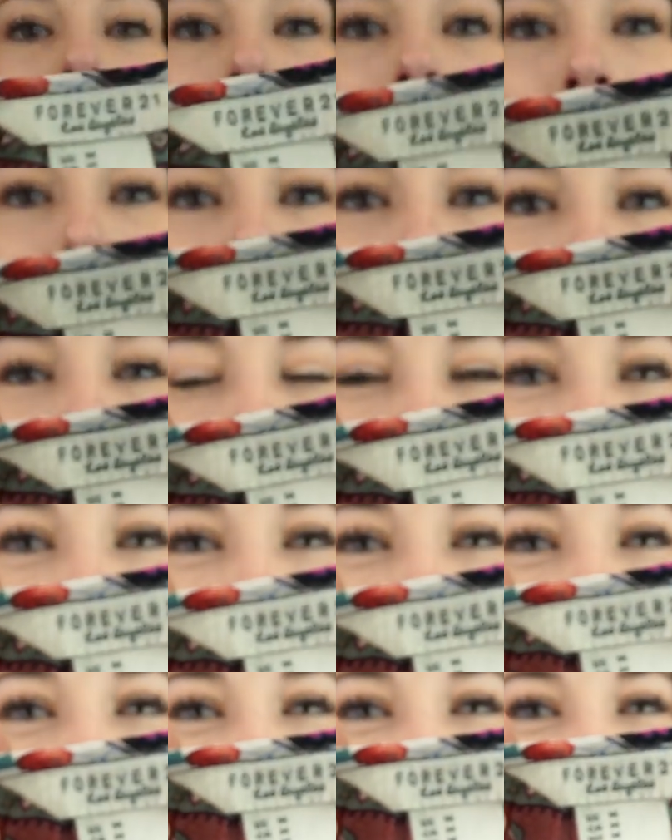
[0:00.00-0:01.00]
up, but
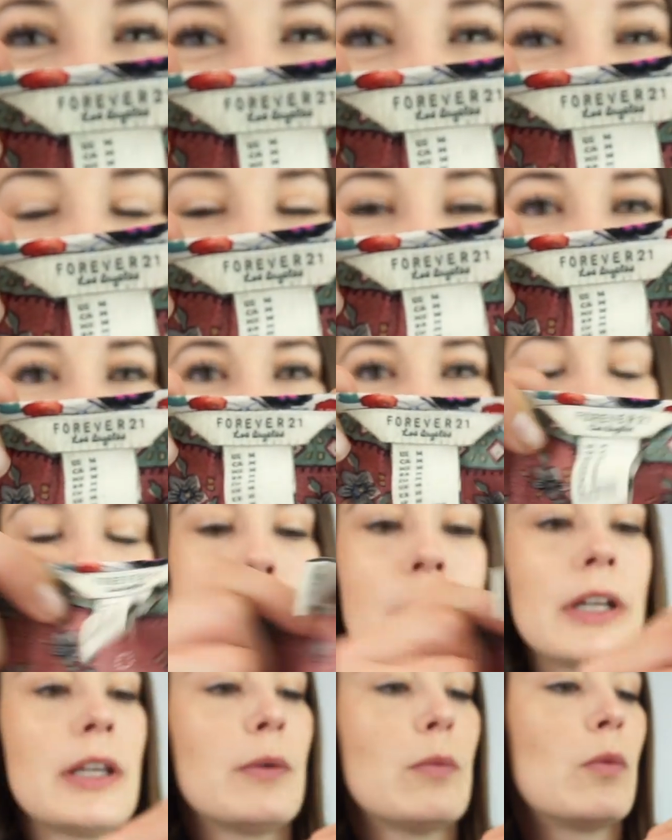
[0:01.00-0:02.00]
it's Forever
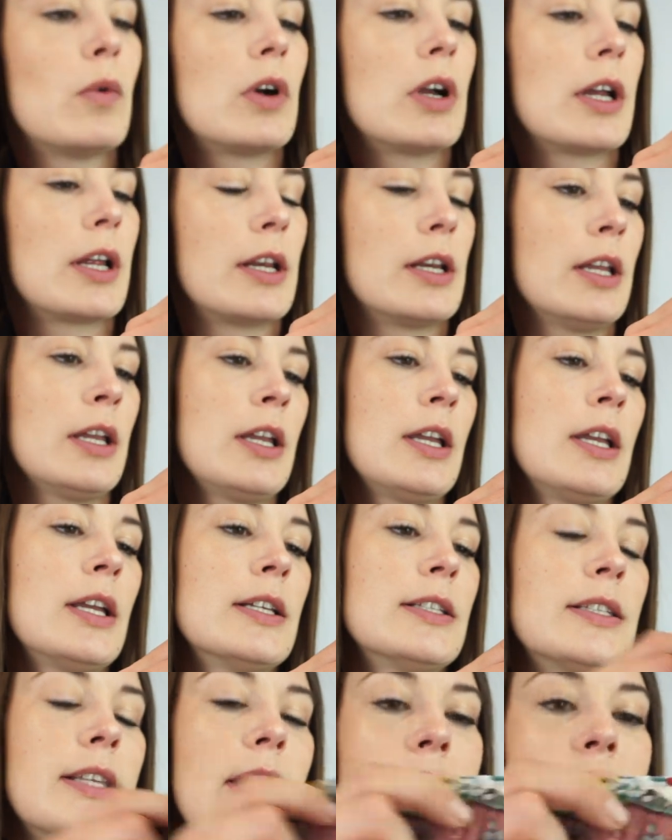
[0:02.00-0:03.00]
21,
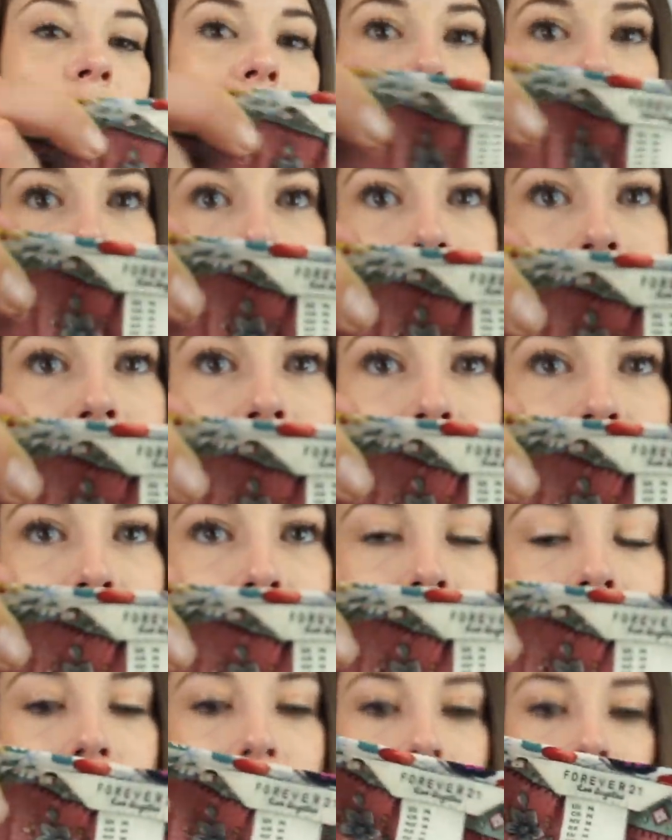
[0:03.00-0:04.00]
size US
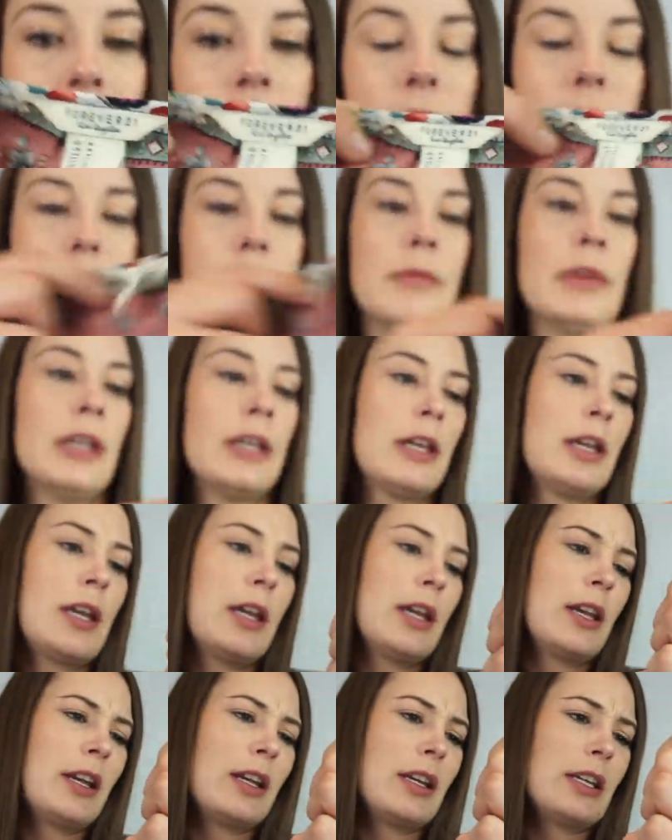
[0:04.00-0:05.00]
medium,
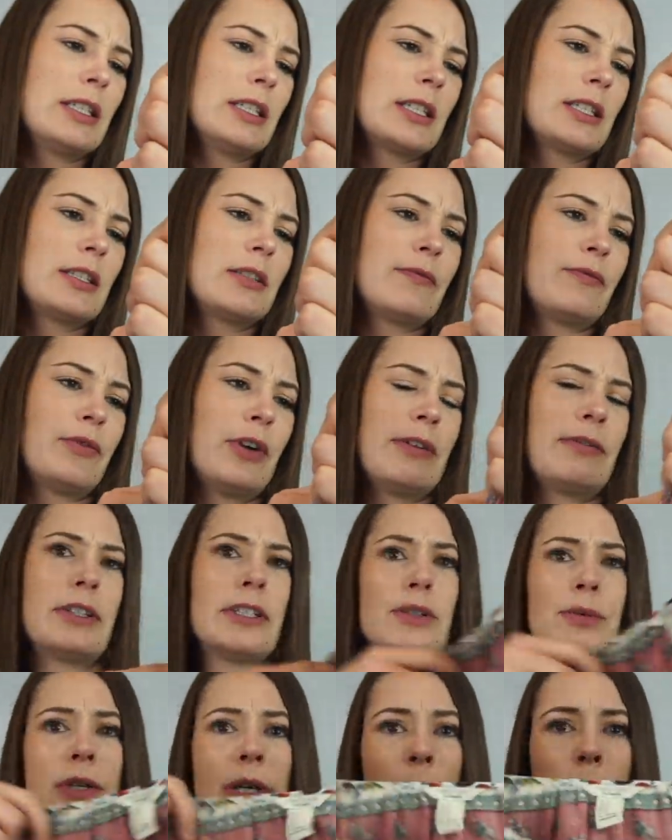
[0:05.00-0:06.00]
and it's Forever
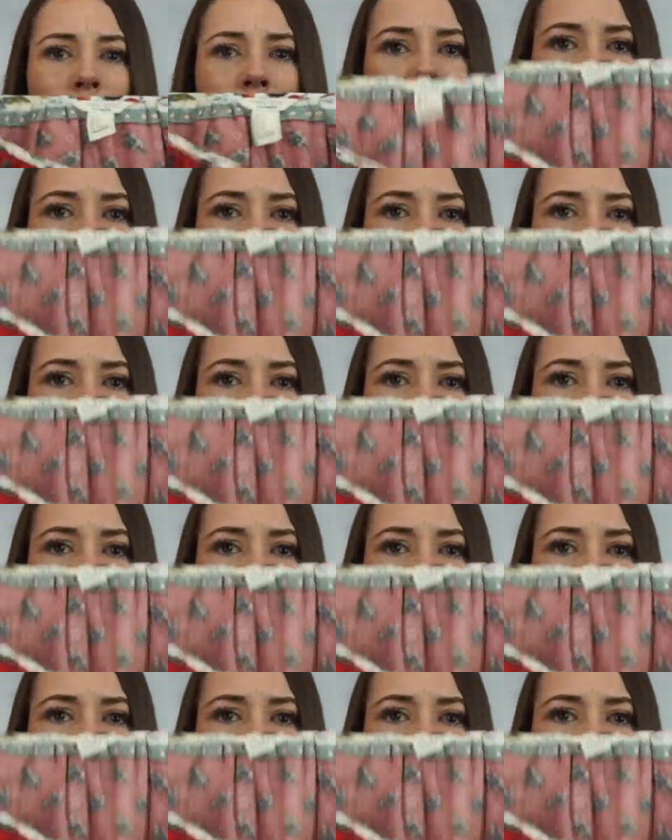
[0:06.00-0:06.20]
21